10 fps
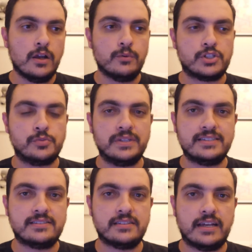which
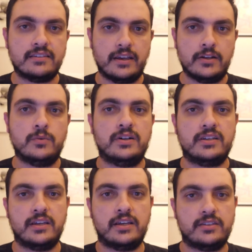means that anyone
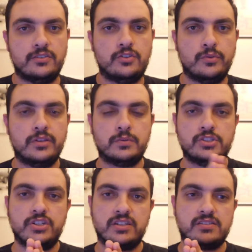can get into it with
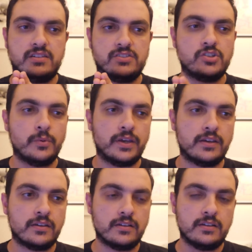just a
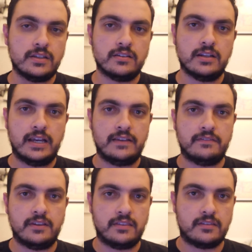sewing needle
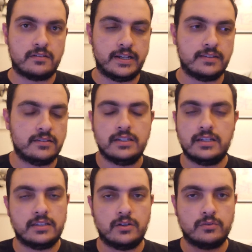and a thread
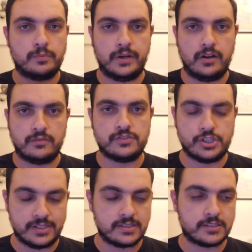and an old pair of
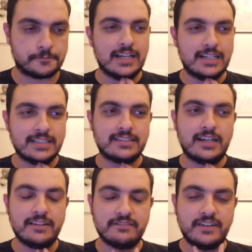jeans. Right,
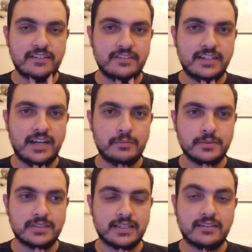I am very, very happy
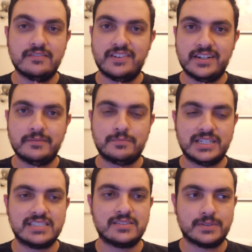with that. I'm very
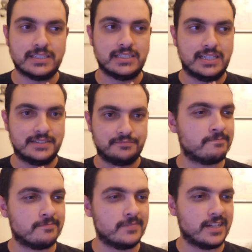impressed with Eli.
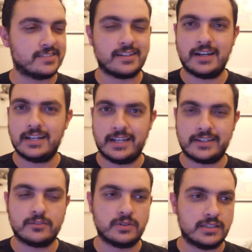Nice, I like
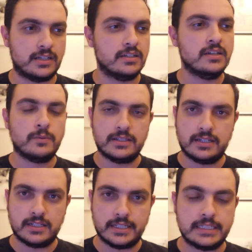it. Well done. Well
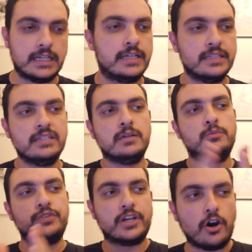done, Eli.
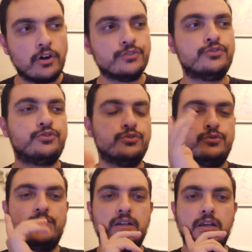Moving on
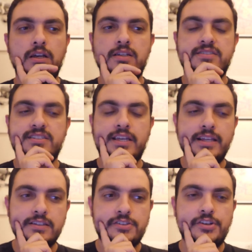to
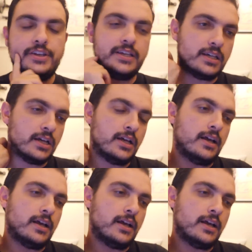skill tree.